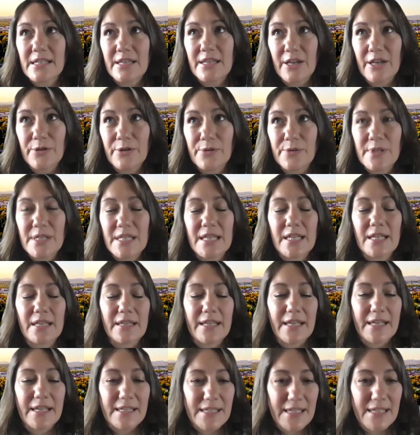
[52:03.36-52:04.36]
those in the
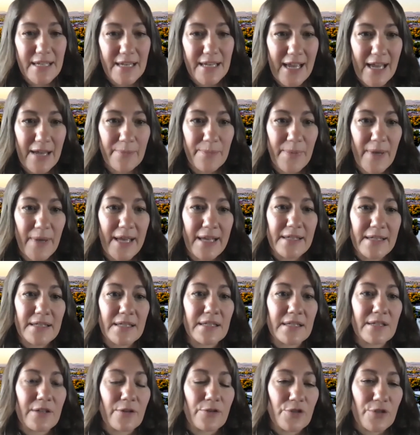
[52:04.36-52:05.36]
LinkedIn campaigns
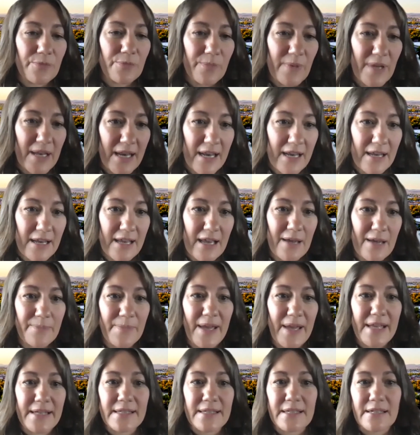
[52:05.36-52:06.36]
and social media
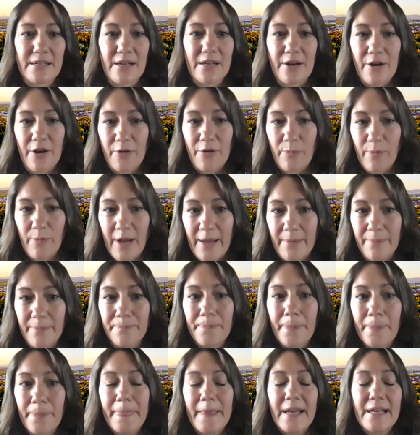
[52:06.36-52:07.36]
campaigns and on our web
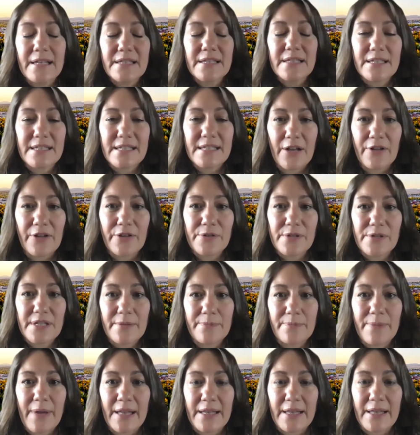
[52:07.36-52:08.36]
to tell those
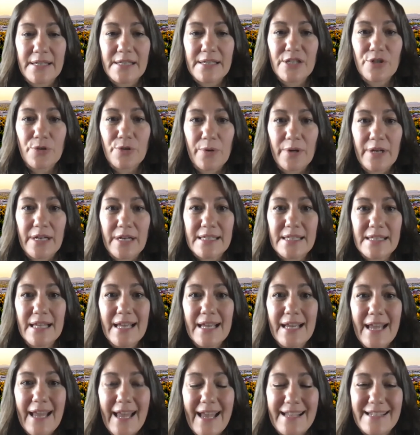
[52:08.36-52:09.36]
compelling stories
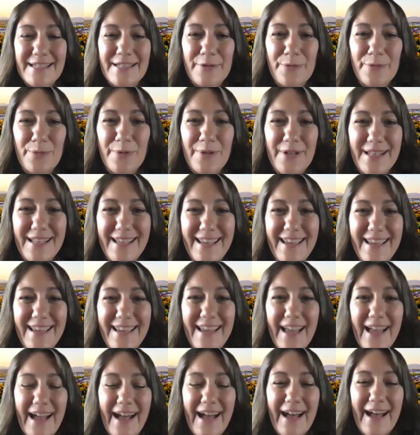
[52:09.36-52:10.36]
and to really
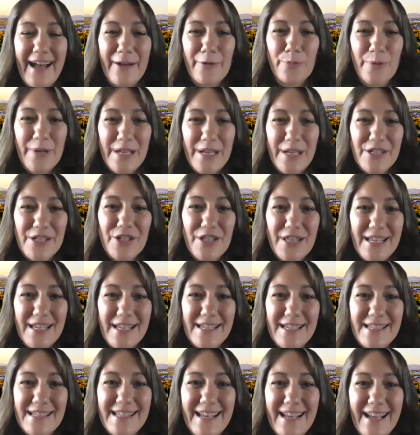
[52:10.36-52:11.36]
reach
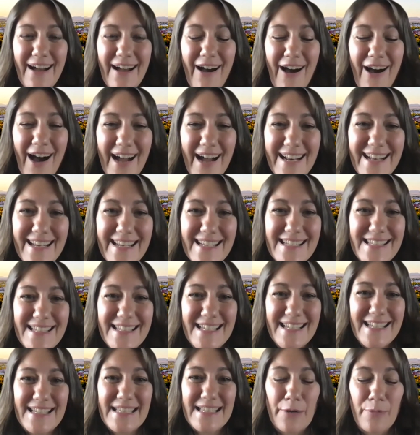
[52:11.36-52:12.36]
these
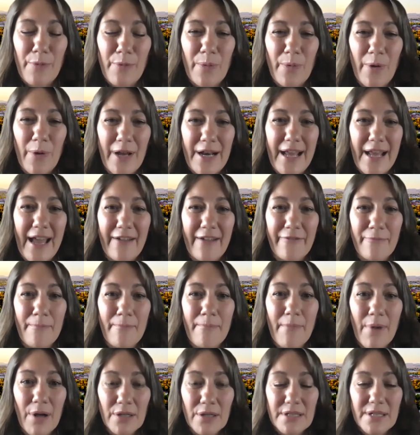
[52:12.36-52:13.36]
audiences that we want to have
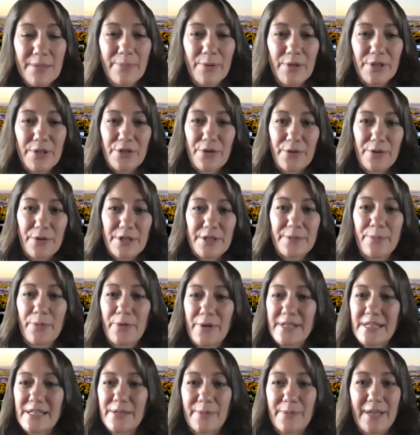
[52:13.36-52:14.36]
multiple touch
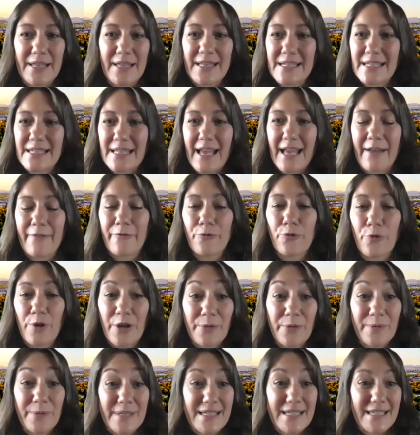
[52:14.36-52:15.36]
points with. It's that
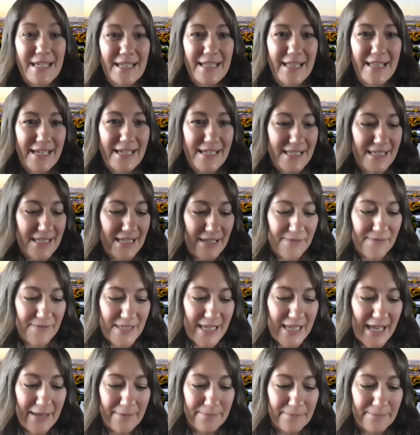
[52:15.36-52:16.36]
frequency, like Steve said.